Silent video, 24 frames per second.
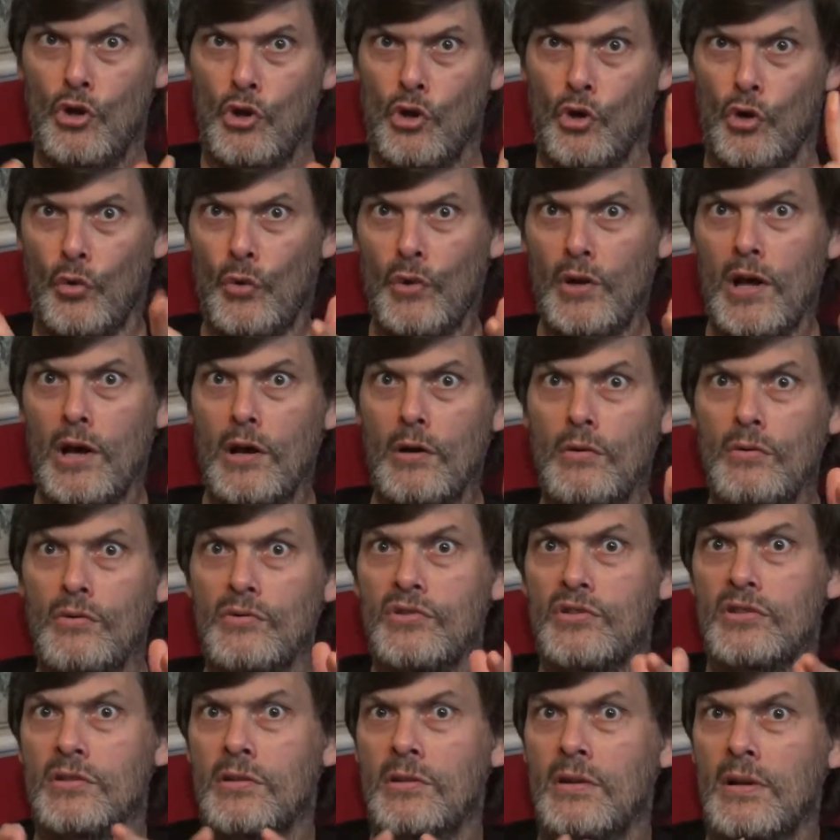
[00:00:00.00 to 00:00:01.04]
Who
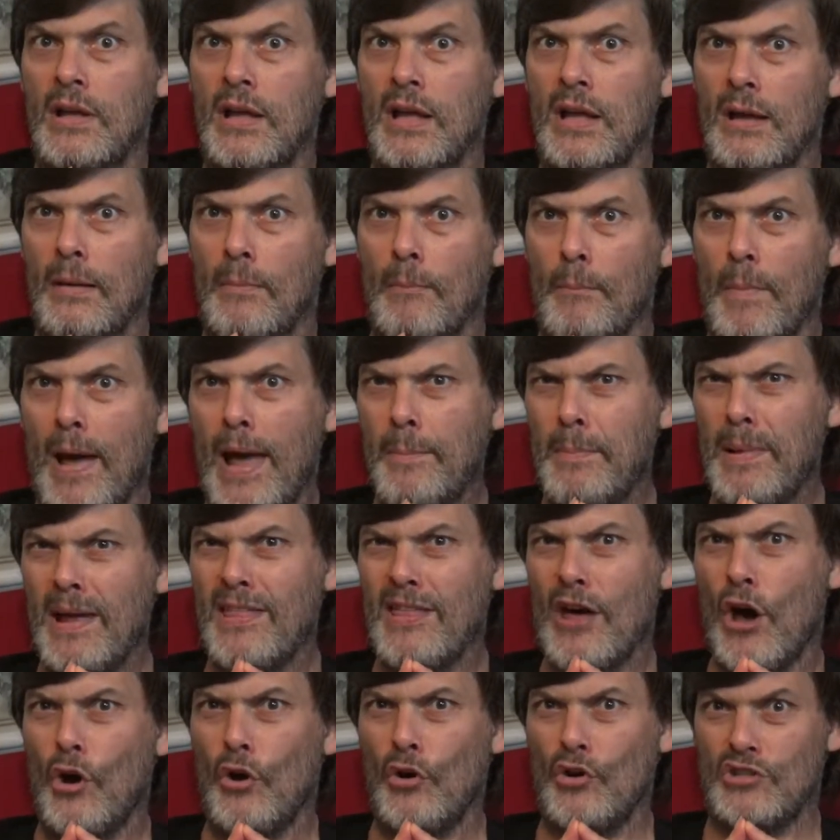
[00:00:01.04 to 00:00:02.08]
knows? Maybe
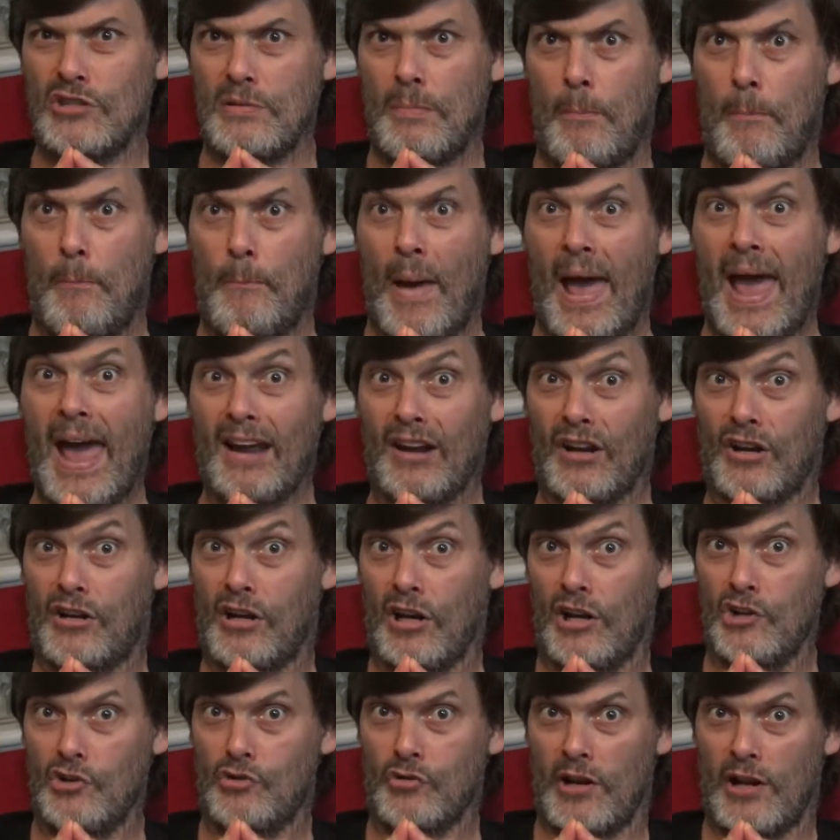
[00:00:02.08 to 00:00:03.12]
those
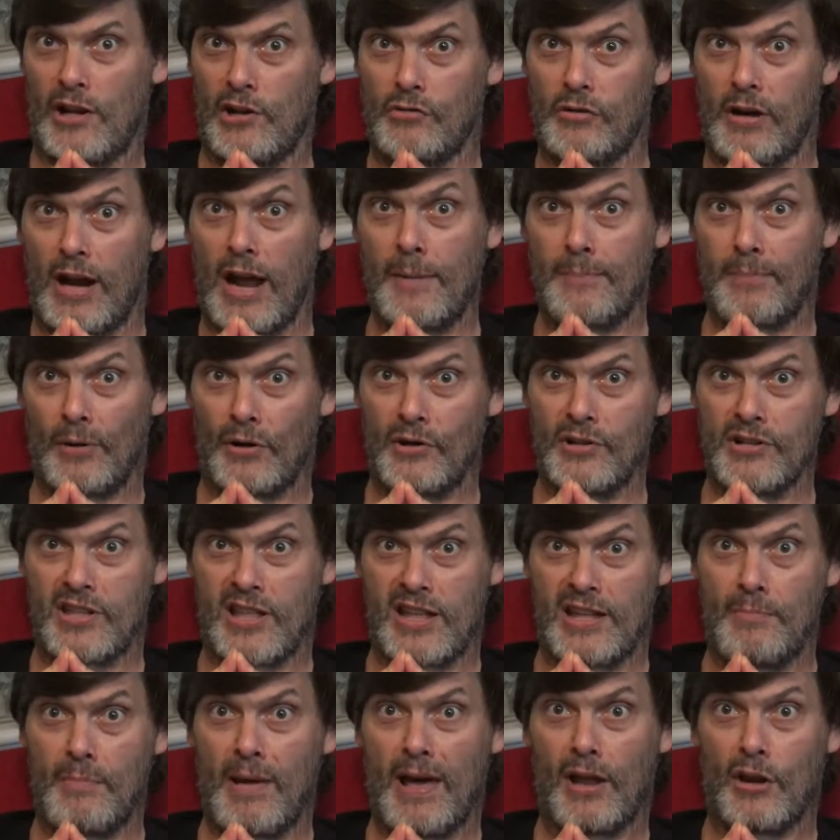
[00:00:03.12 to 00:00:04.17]
backcountry trappers
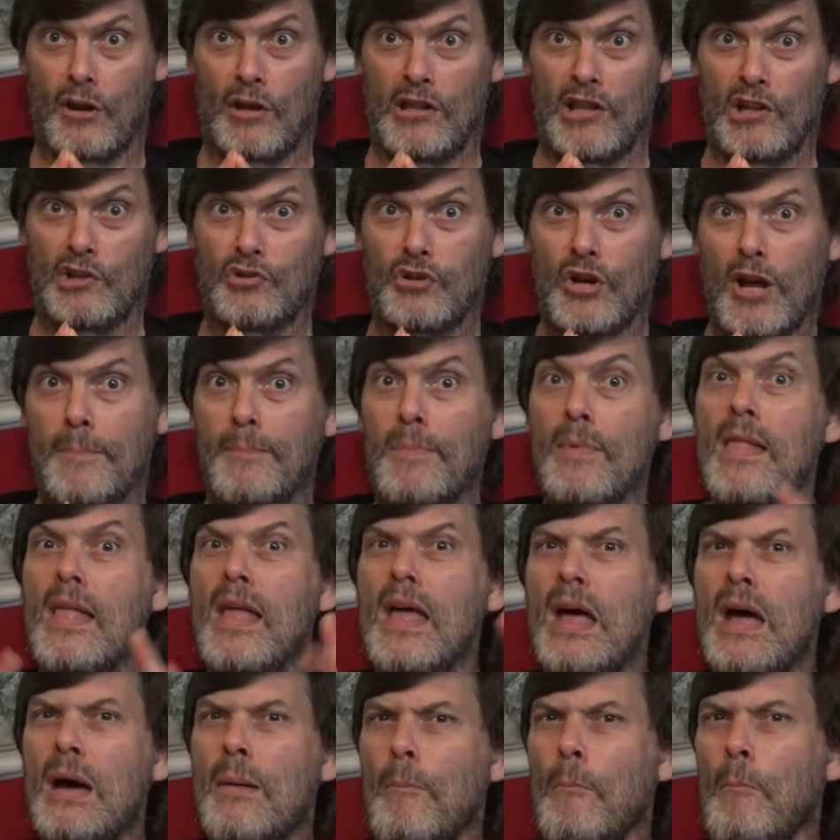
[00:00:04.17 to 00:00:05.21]
they met on the trip
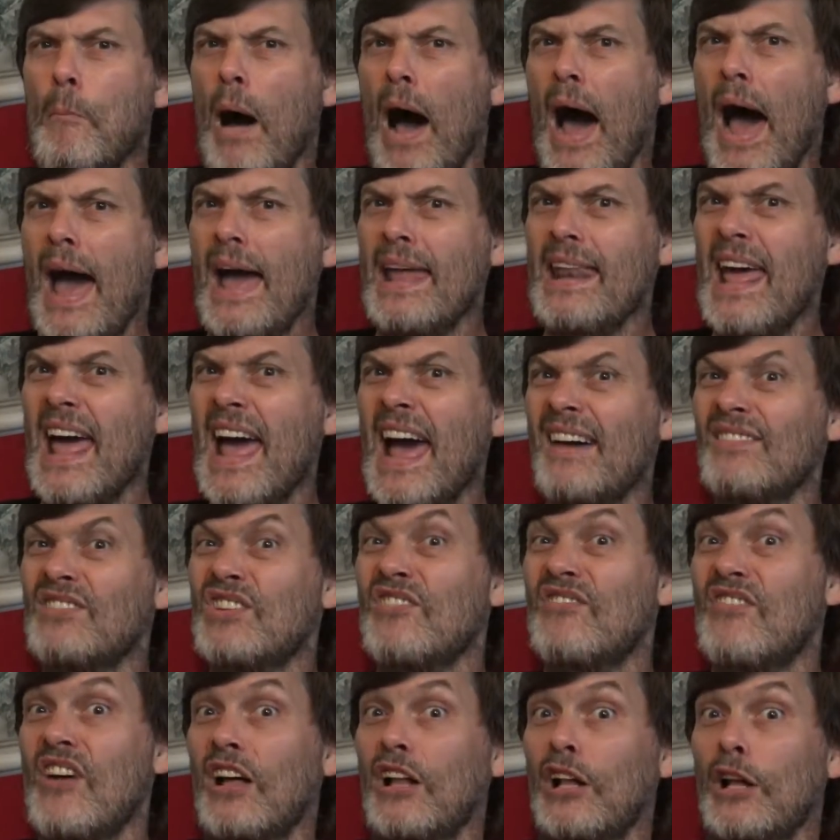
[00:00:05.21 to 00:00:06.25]
might have
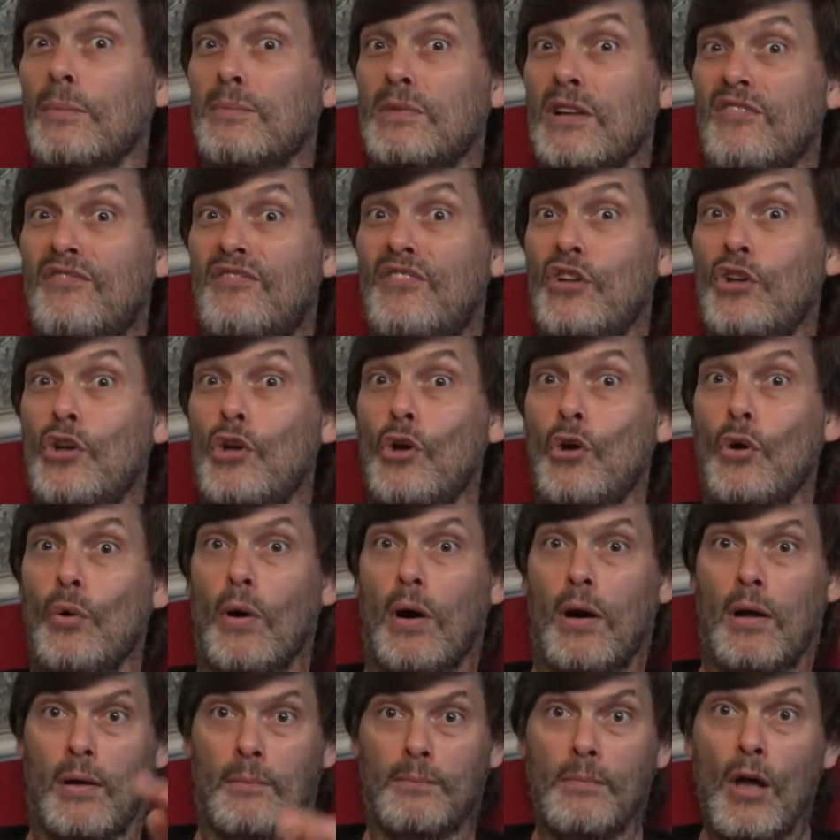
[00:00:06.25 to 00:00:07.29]
developed a few
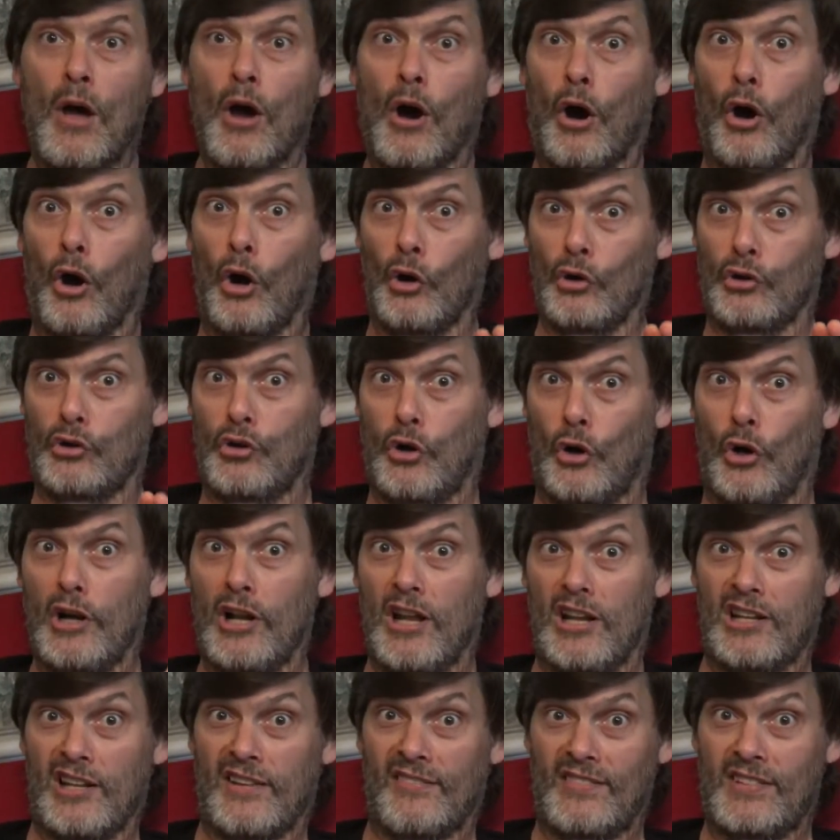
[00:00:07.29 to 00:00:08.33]

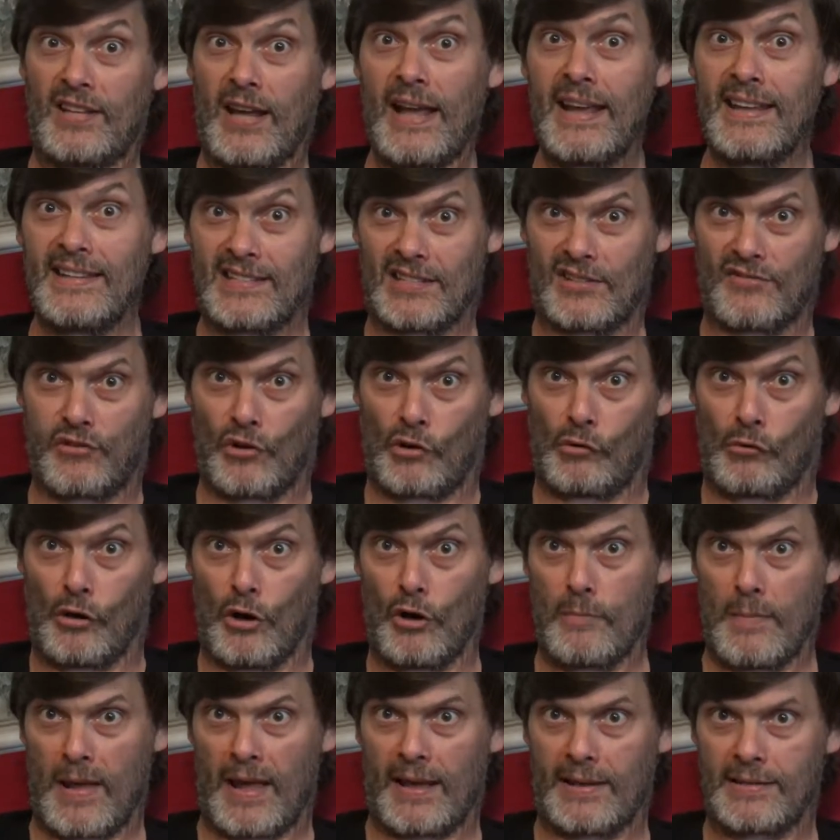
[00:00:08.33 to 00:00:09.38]
alternative tastes for
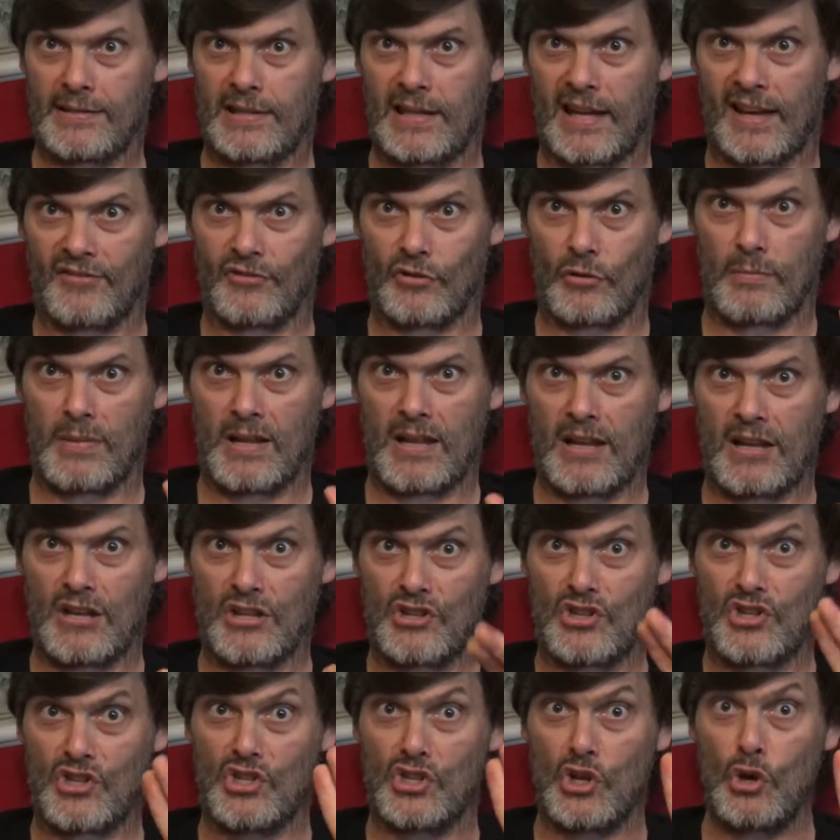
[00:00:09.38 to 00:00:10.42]
romance after being
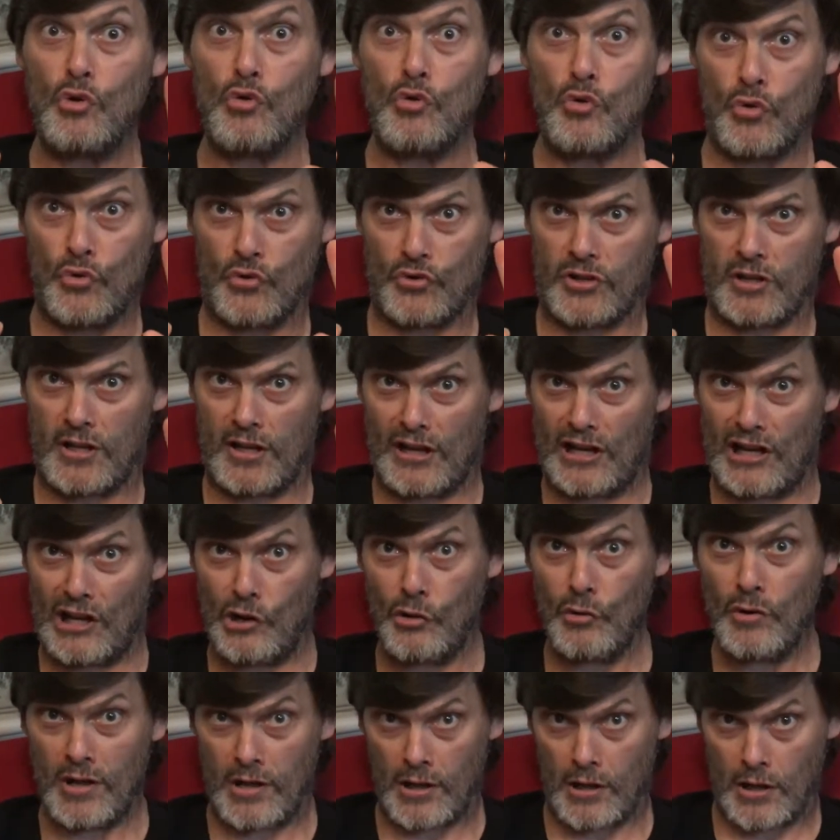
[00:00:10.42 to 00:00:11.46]
so
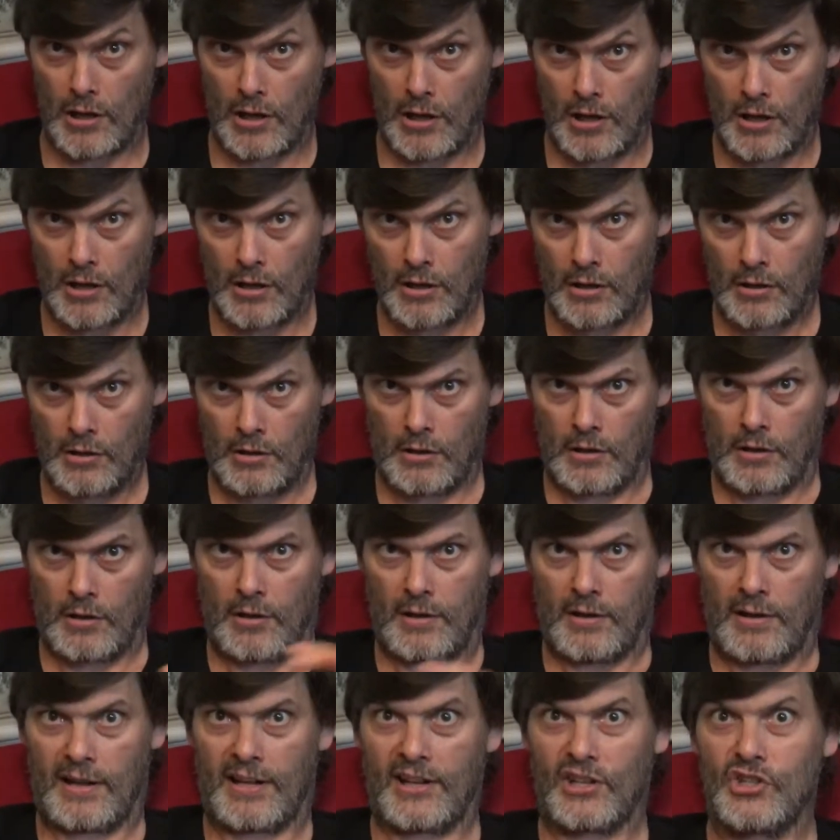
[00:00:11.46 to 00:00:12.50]
secluded.
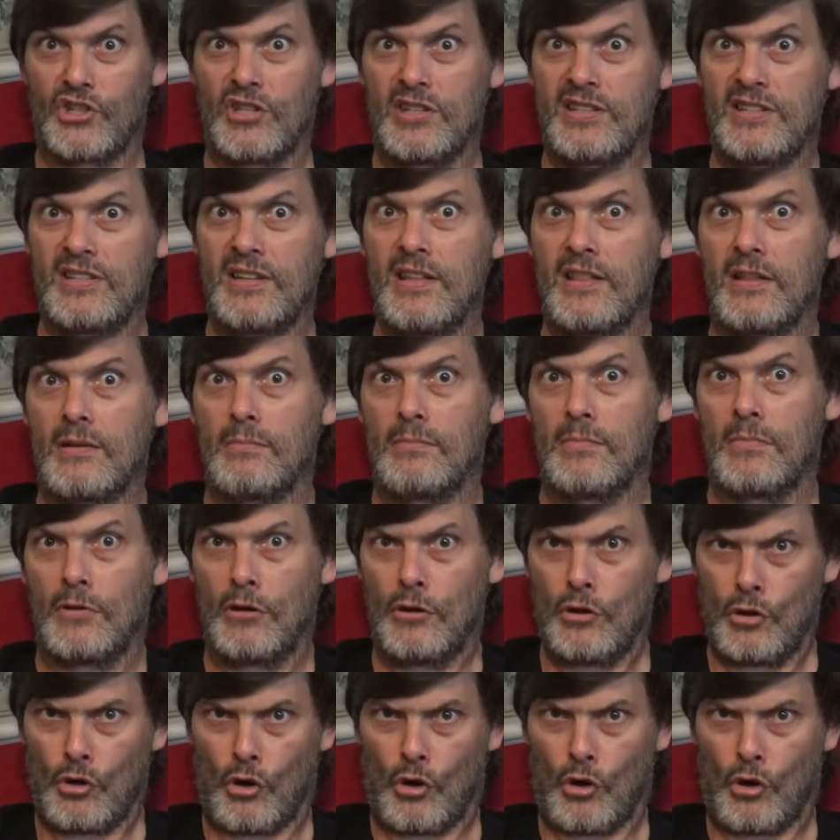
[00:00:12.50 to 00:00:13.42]
I could just see them.